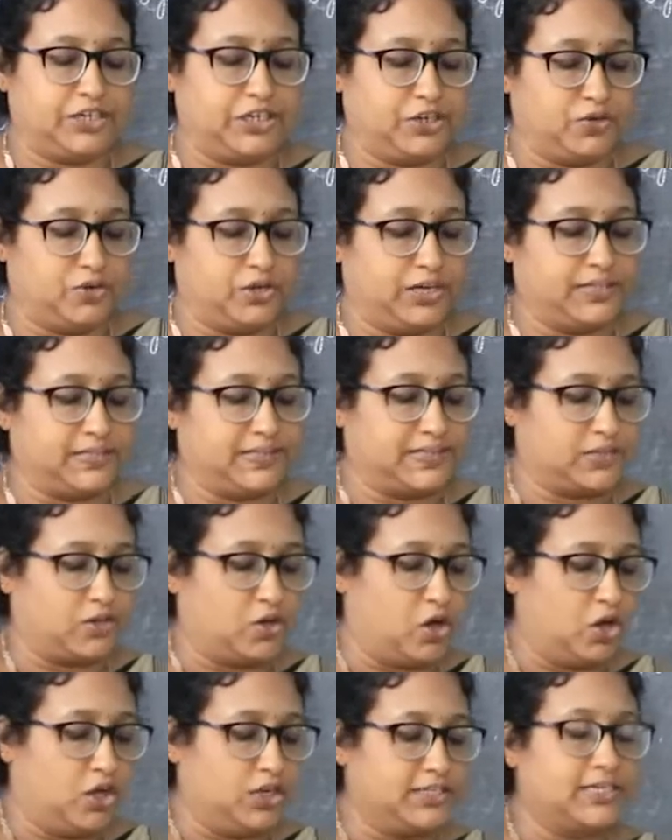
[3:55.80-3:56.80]
units
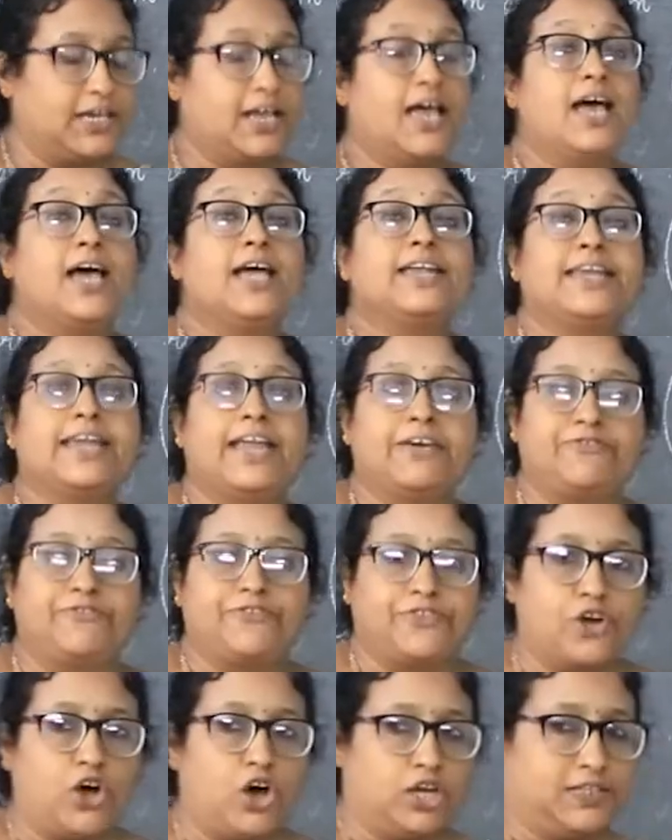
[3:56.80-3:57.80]
called
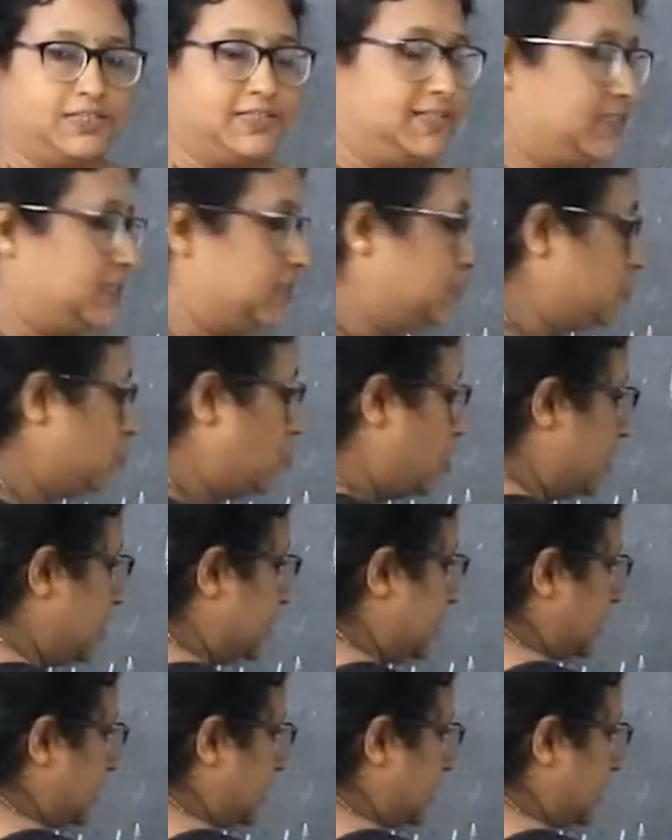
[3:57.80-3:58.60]
nephrons. So, what are the